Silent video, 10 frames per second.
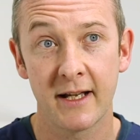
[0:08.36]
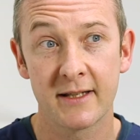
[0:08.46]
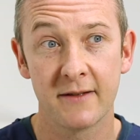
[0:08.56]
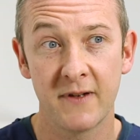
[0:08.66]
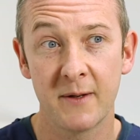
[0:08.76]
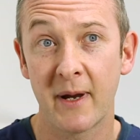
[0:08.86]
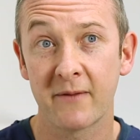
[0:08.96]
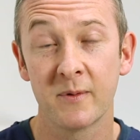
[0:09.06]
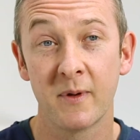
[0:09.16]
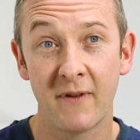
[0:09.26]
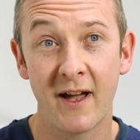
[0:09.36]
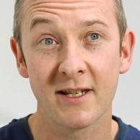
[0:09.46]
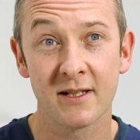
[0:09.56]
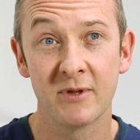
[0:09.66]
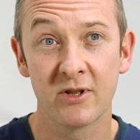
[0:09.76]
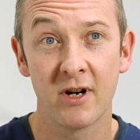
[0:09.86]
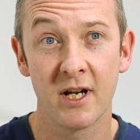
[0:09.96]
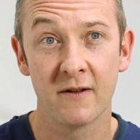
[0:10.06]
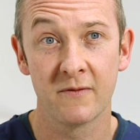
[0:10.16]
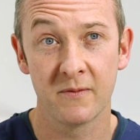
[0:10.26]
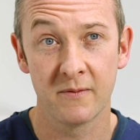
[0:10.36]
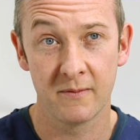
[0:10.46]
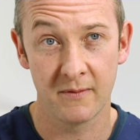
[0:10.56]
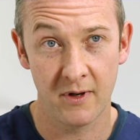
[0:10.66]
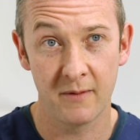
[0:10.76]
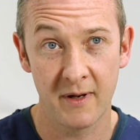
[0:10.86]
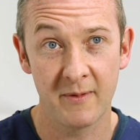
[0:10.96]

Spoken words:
That's the feedback from the vast majority of my